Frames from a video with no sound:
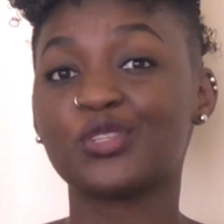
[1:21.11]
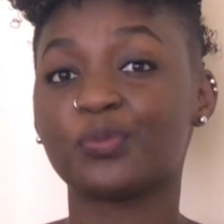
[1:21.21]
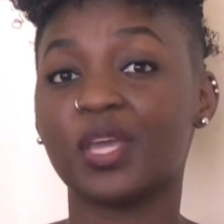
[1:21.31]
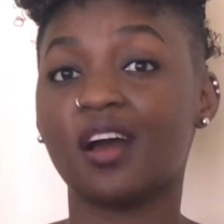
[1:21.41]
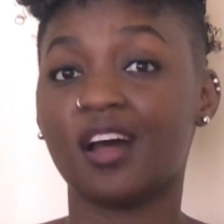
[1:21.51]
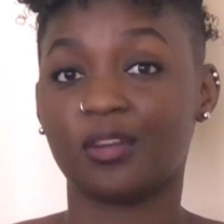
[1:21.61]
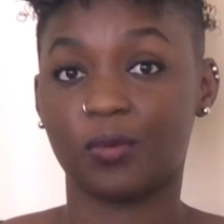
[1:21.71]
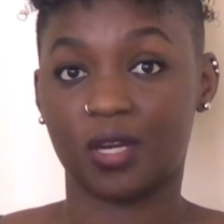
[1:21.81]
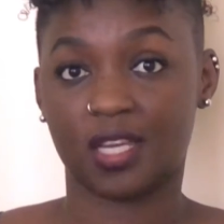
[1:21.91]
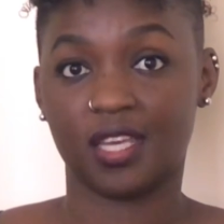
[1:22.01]
to be
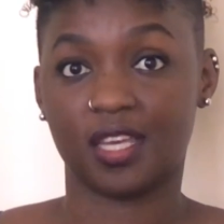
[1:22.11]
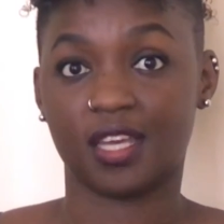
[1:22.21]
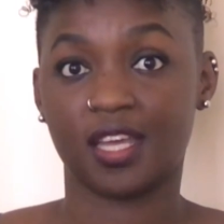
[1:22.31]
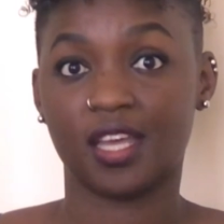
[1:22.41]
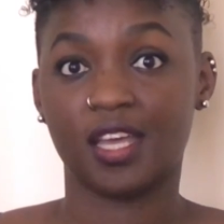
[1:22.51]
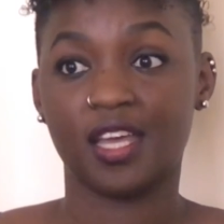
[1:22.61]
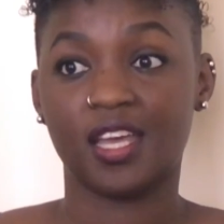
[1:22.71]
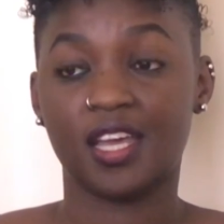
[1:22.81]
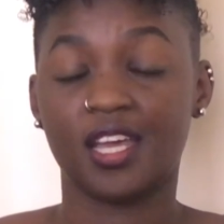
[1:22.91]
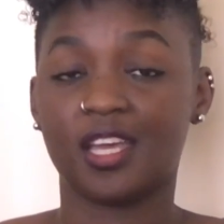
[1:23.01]
hardworking.
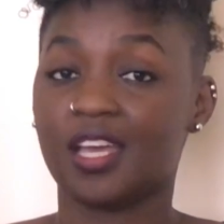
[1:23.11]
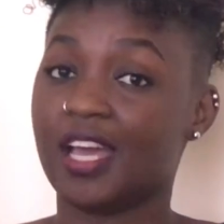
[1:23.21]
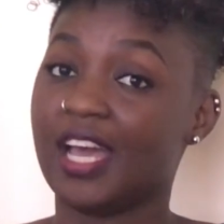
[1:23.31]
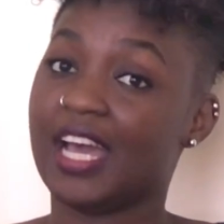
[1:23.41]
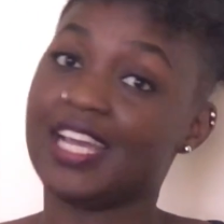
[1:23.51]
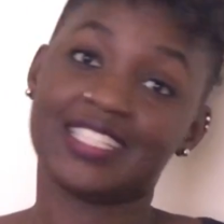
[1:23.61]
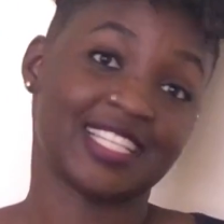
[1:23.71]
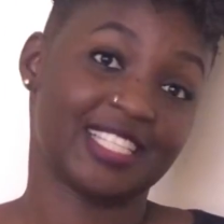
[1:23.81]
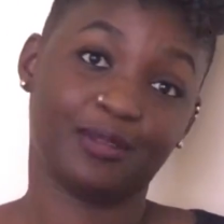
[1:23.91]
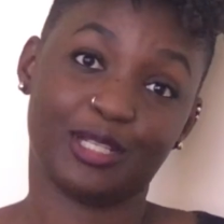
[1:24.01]
I
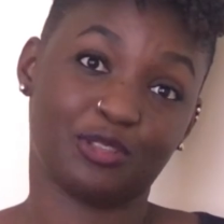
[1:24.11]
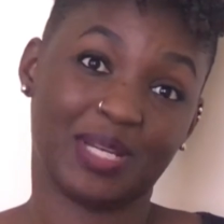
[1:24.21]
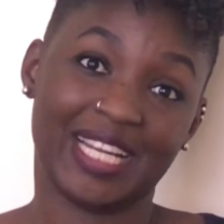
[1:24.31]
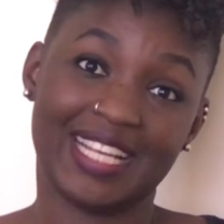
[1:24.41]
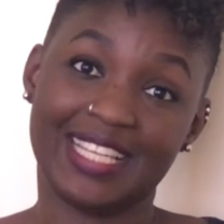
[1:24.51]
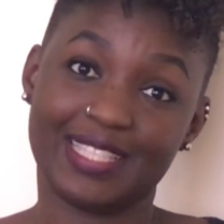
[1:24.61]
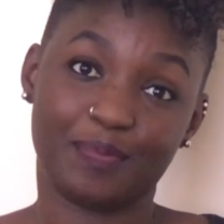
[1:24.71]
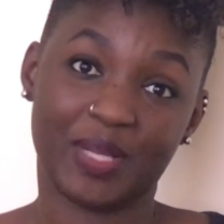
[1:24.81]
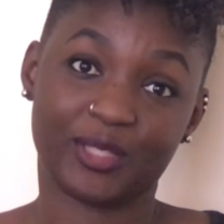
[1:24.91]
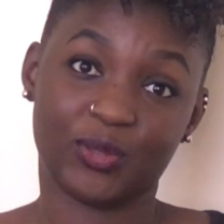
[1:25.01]
just didn't want to marry a lazy
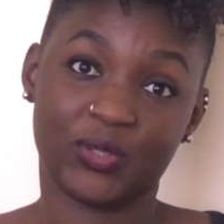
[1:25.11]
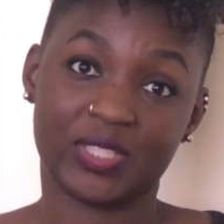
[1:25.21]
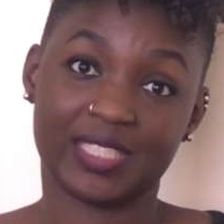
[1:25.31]
person.